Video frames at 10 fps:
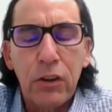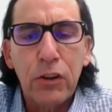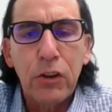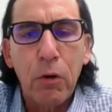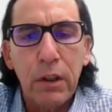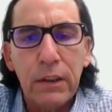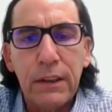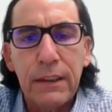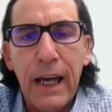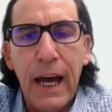are
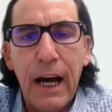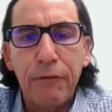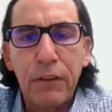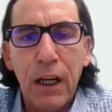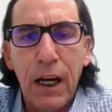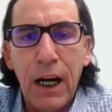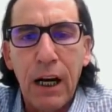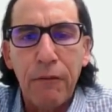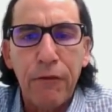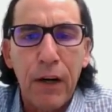short-staffed
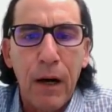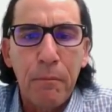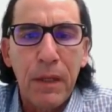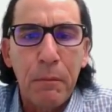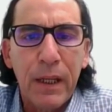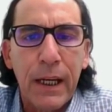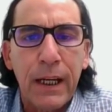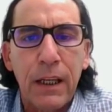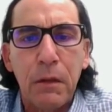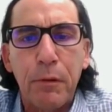from the beginning of the